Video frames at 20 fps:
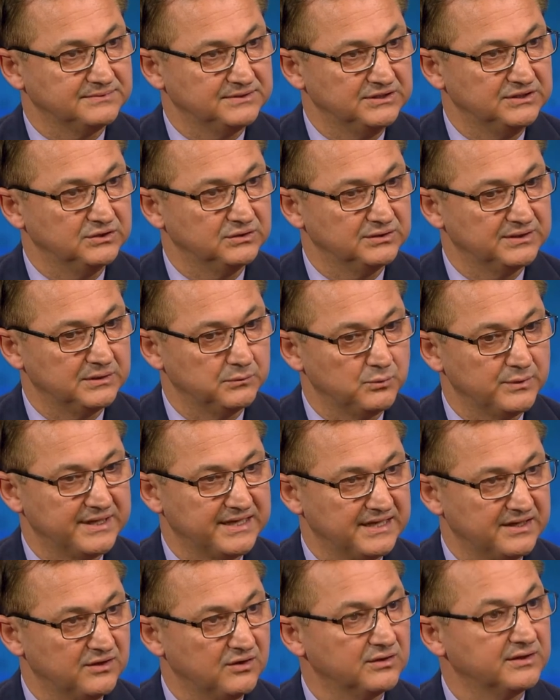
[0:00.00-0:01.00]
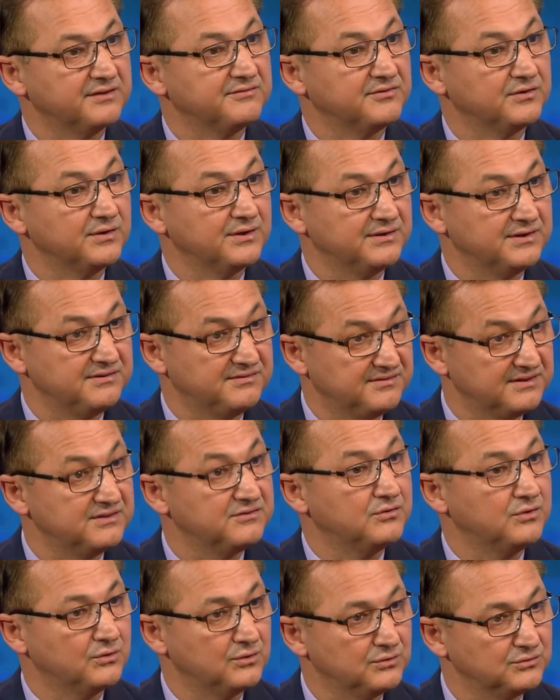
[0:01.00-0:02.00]
get from a
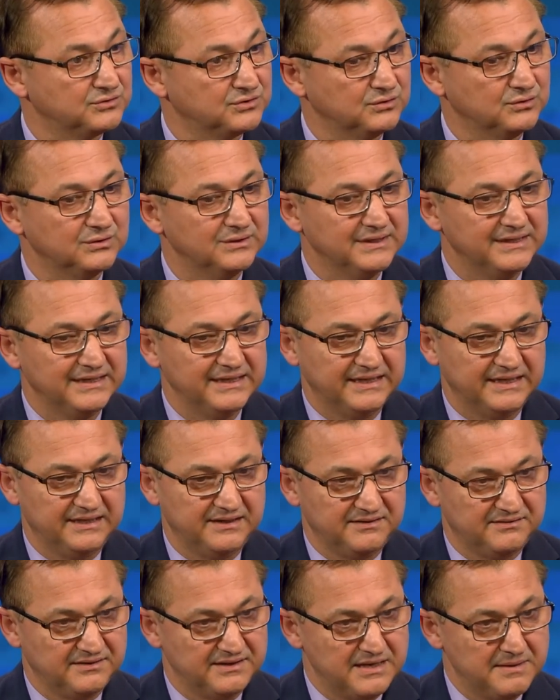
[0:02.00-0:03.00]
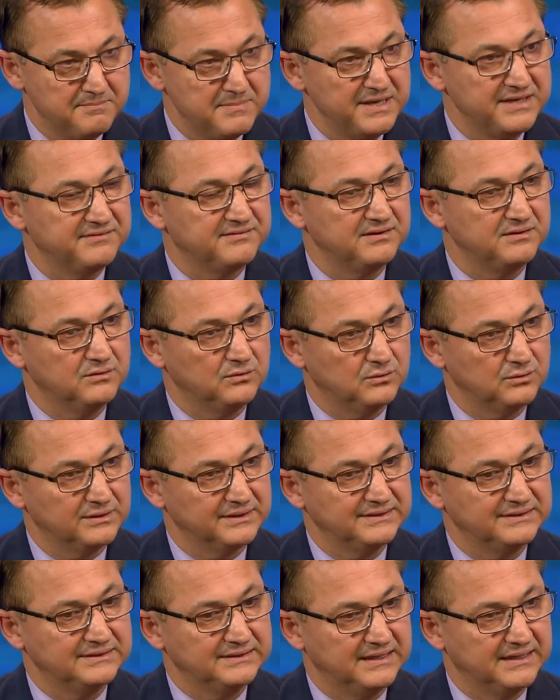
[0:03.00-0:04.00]
deceased donor. So it is an amazing
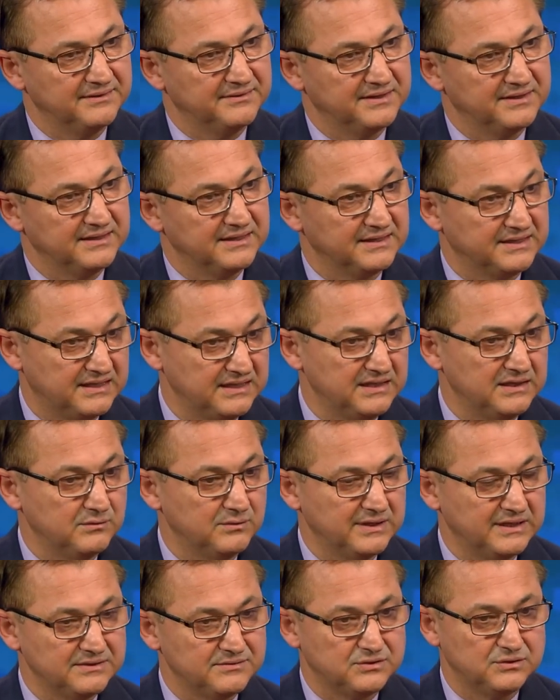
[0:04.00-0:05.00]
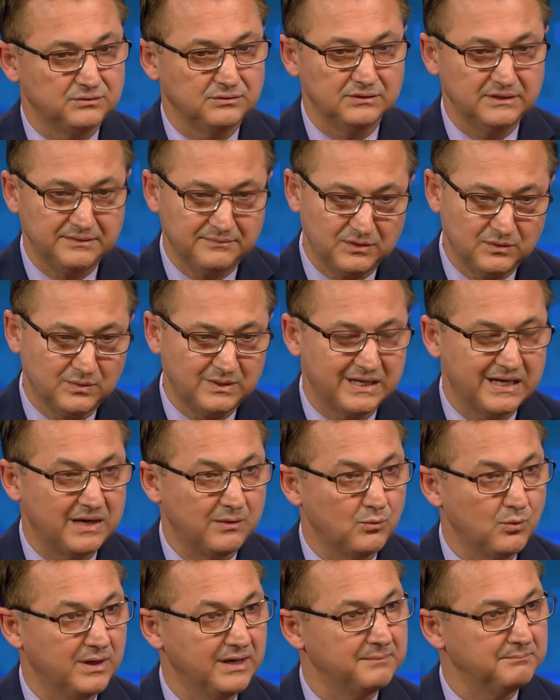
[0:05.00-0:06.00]
organ. I think the kidney we had 2, liver we had
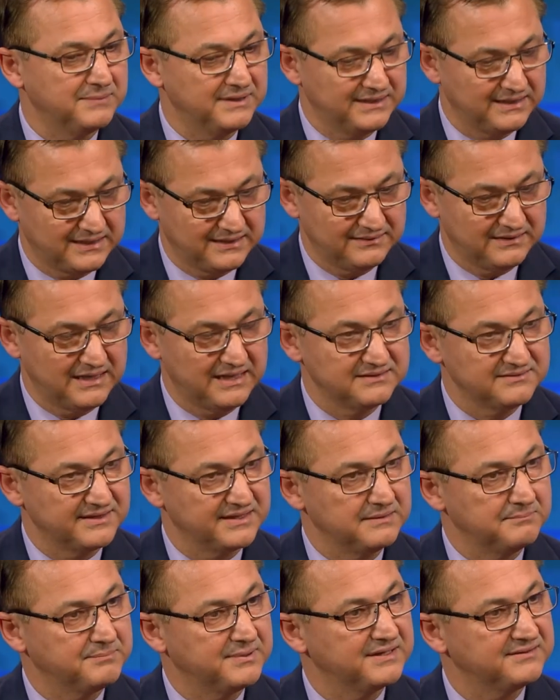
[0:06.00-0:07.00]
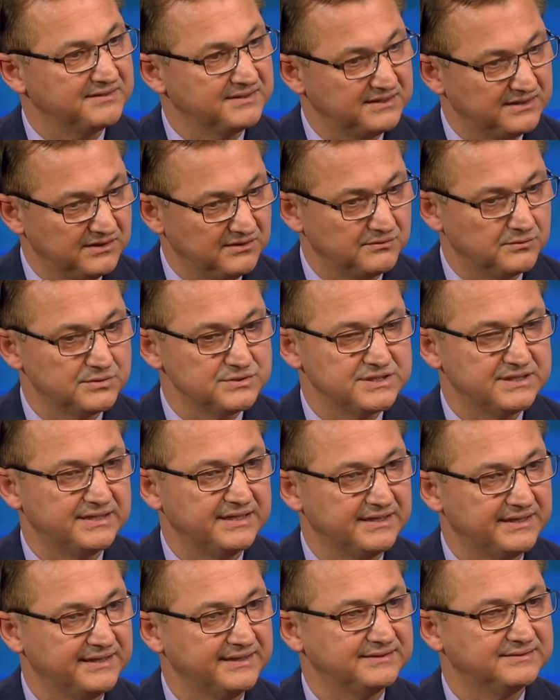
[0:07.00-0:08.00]
1, but has the capacity of
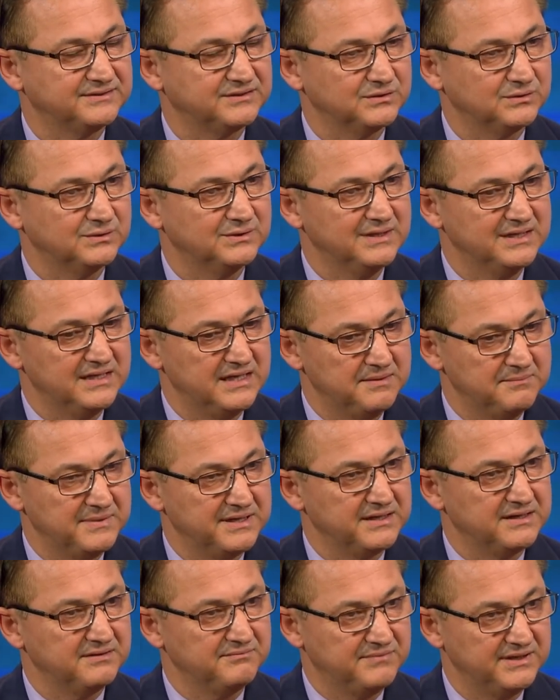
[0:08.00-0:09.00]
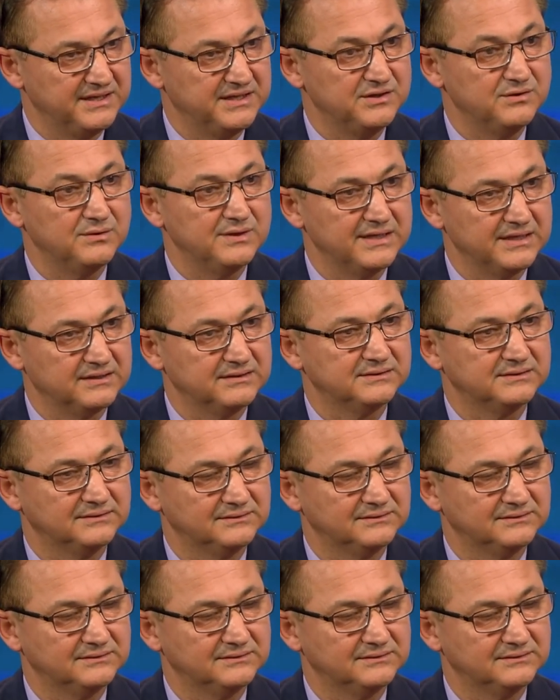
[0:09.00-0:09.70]
regenerate, so it makes it very unique.